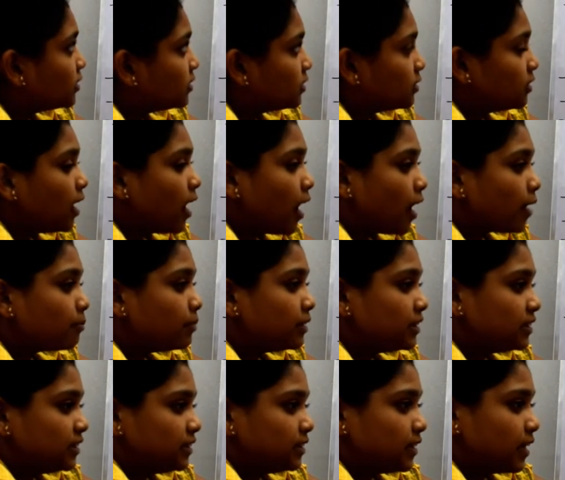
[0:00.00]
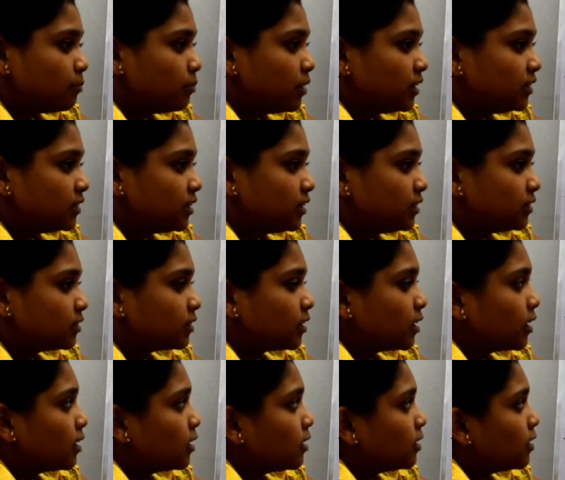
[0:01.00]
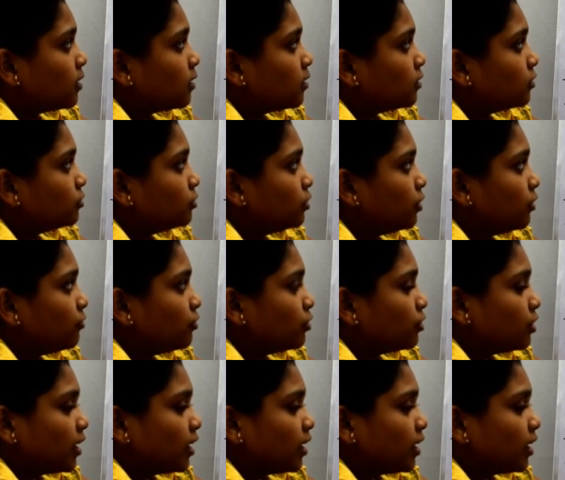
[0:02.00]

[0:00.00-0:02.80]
in the RBCs, red blood cells. So if you take